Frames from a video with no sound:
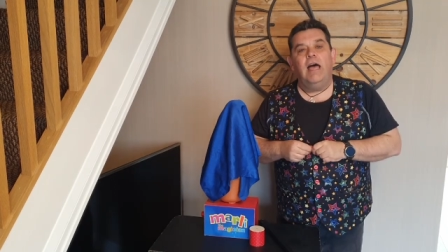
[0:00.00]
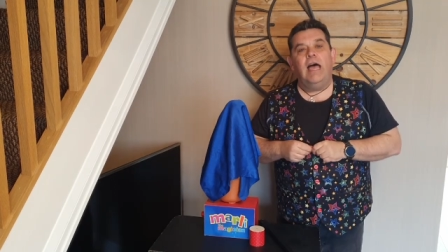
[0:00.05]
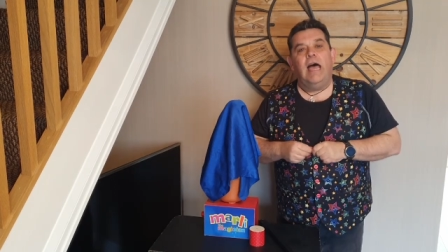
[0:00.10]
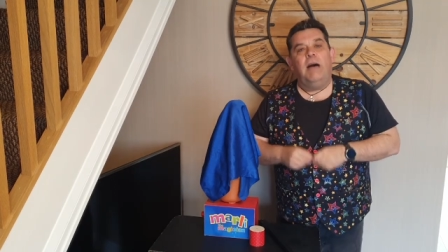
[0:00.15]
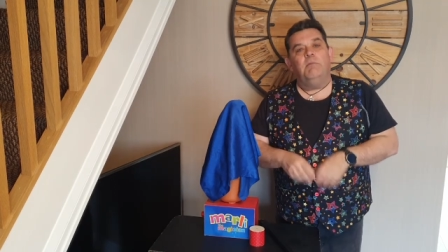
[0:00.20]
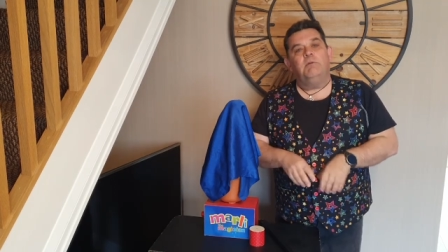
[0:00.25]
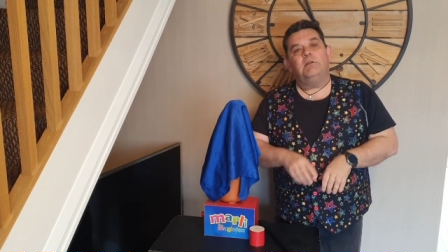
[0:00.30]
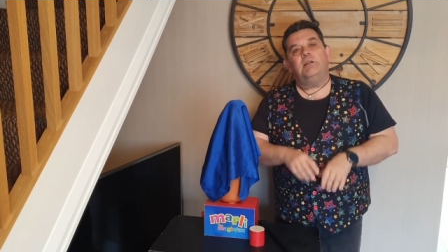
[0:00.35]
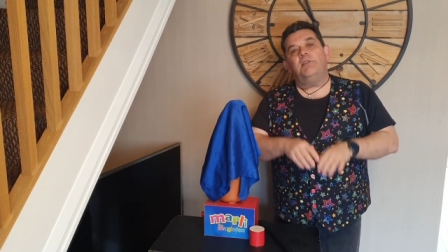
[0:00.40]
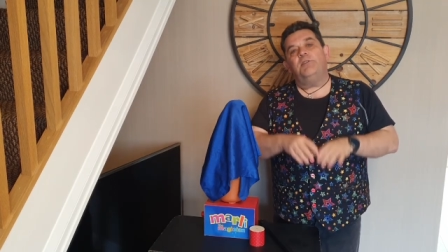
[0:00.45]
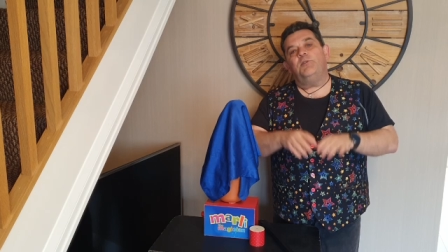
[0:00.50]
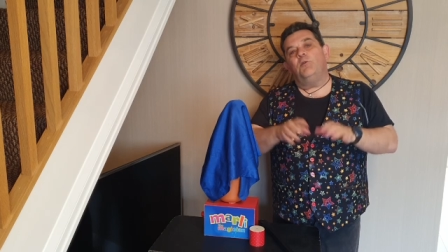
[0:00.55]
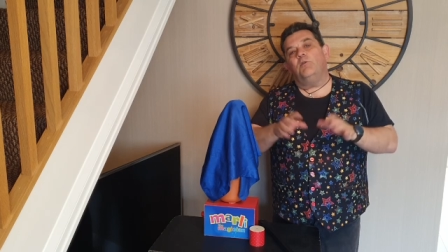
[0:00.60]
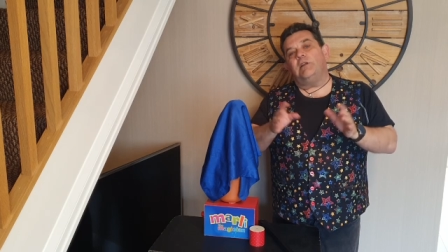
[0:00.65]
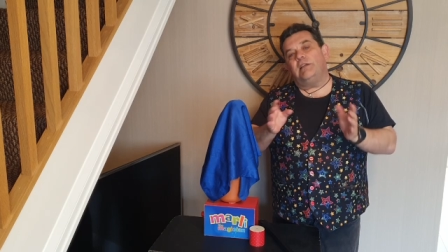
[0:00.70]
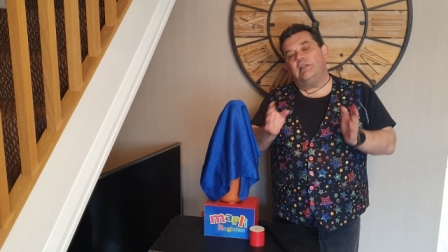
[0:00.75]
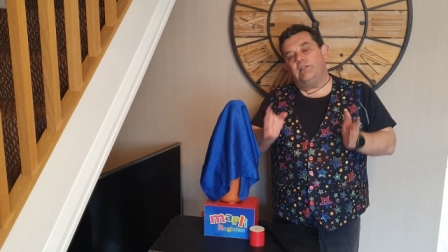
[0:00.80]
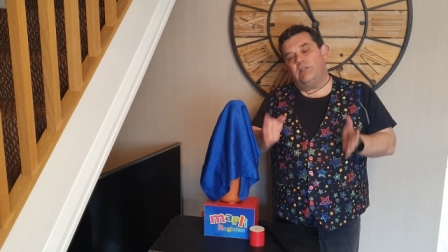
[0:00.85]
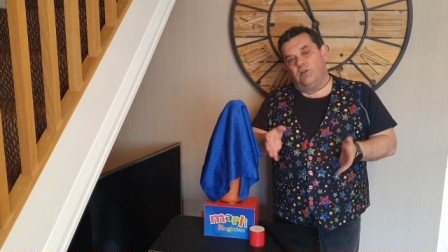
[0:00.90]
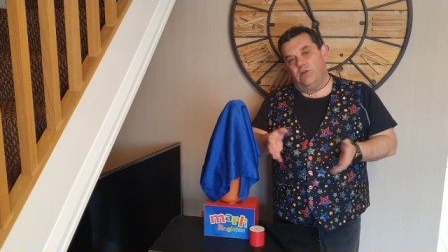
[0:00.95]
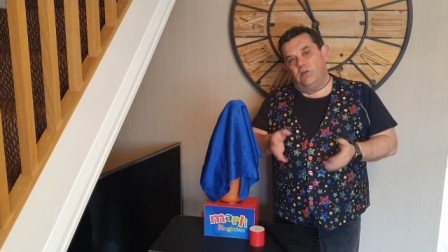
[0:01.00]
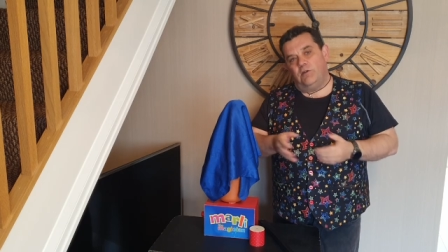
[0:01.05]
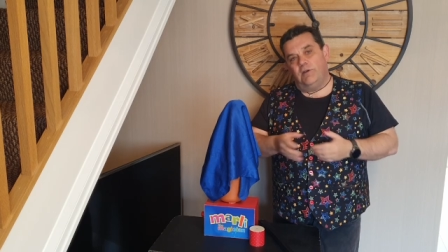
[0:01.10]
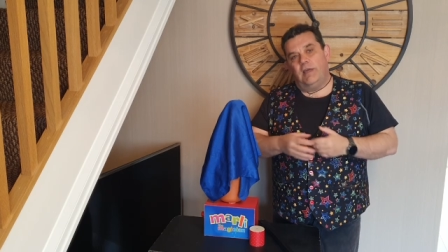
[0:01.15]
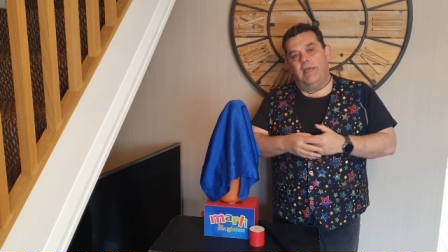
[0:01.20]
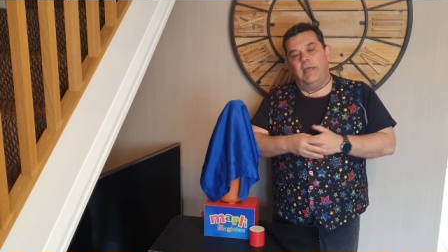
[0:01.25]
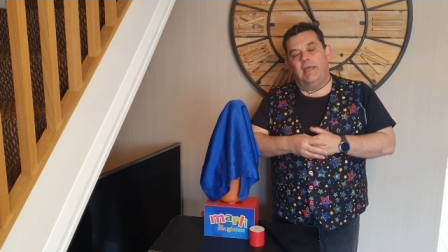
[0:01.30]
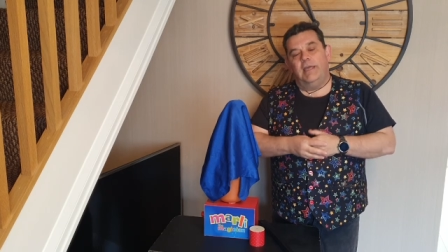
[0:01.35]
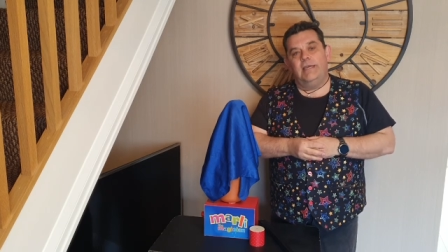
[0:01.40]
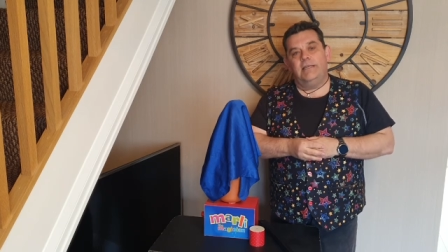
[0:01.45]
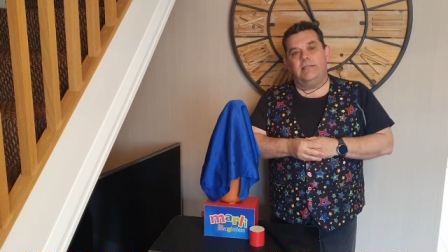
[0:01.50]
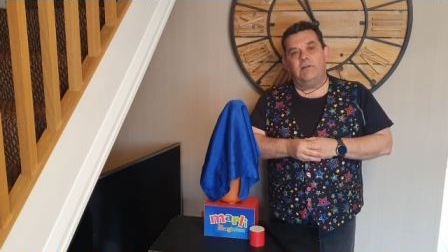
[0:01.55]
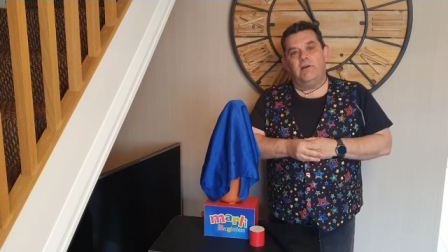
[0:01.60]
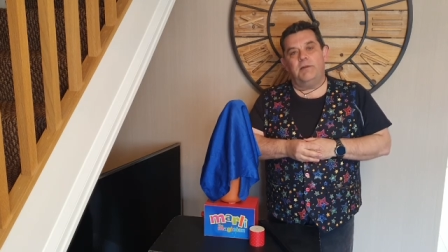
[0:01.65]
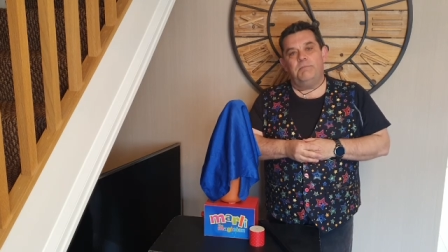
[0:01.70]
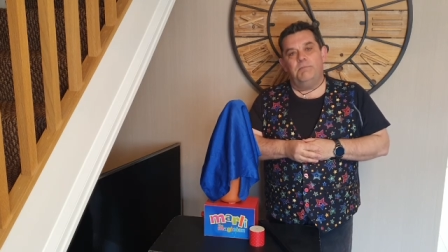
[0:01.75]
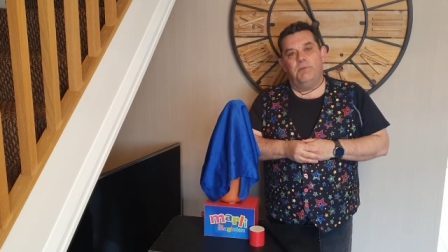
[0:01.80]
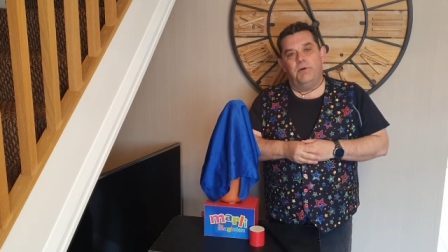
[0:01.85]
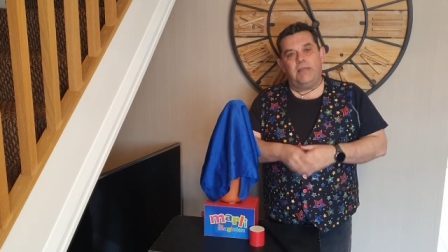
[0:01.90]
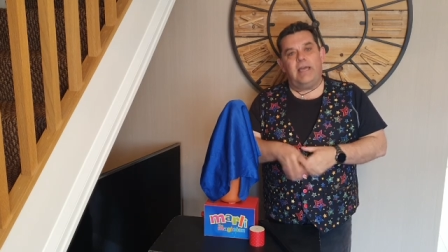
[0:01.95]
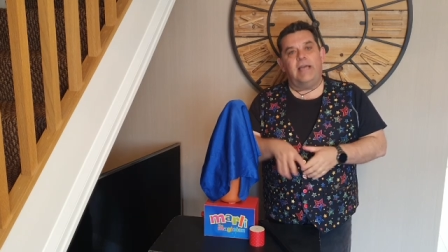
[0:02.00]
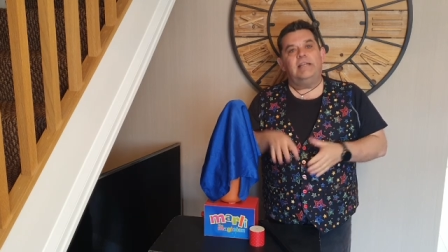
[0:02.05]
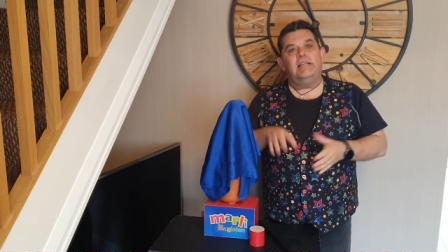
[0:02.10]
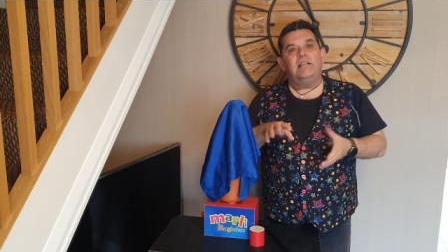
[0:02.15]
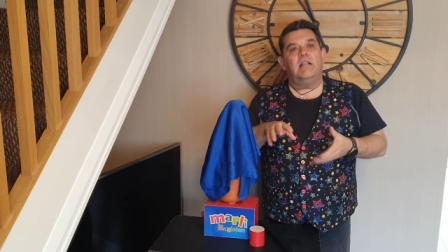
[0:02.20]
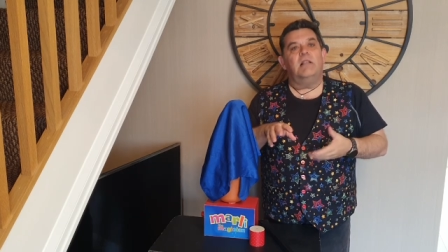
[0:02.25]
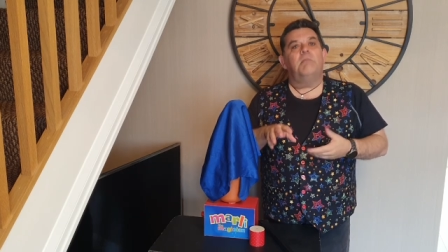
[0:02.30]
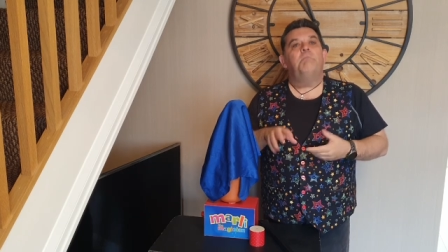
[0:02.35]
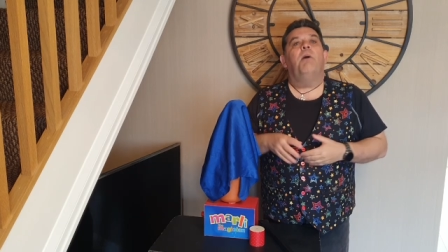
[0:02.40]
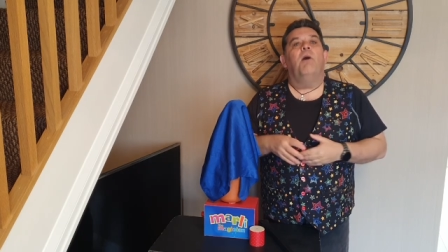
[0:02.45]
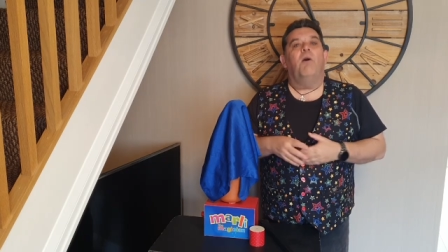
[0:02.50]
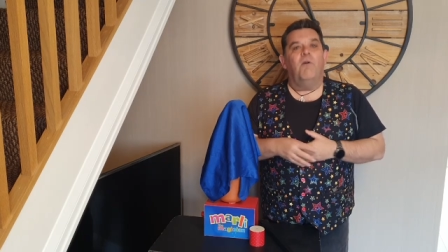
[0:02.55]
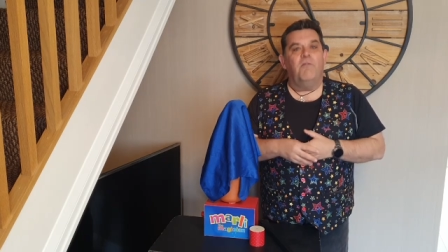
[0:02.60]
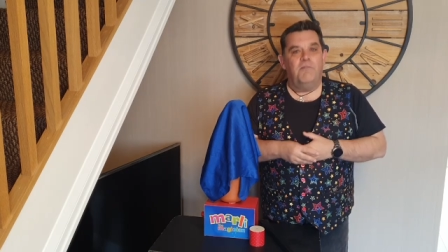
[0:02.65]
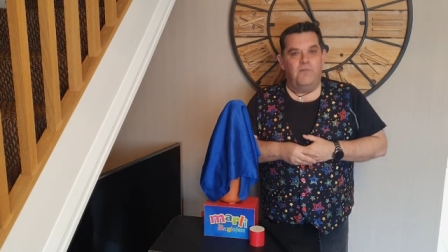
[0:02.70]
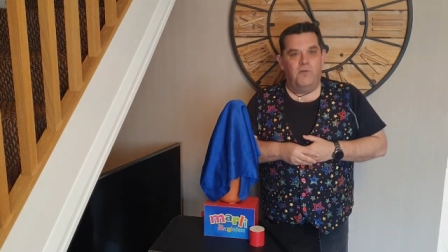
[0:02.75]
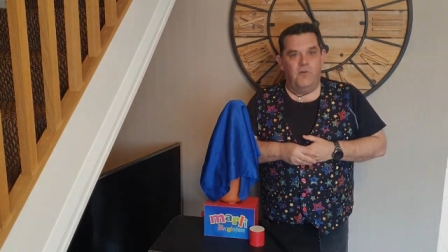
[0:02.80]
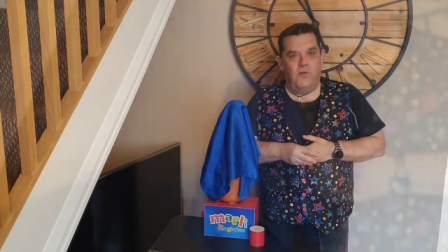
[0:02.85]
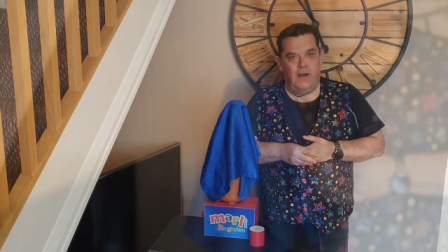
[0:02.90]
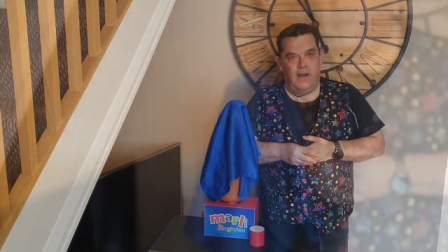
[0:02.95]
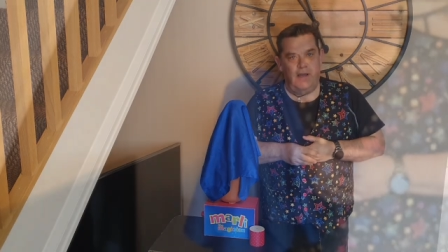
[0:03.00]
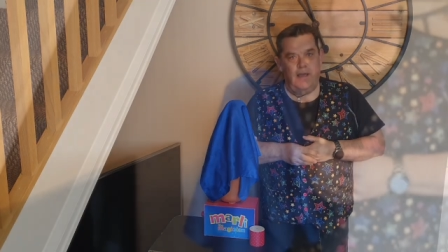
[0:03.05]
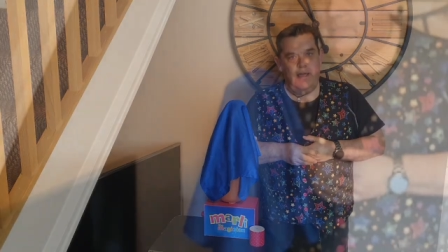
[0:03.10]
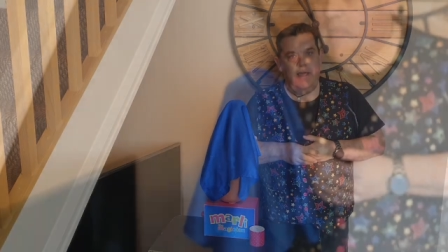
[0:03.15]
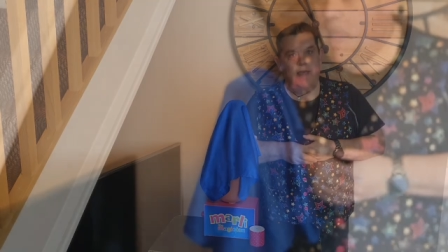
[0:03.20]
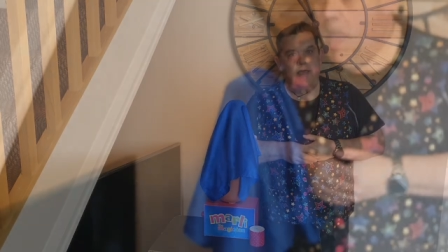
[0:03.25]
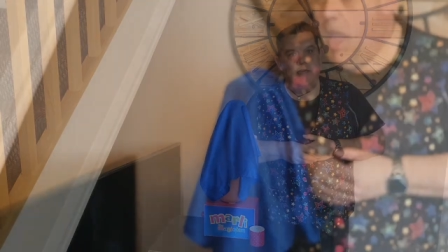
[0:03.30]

And what I thought I'd do is I put that in a little pot for her.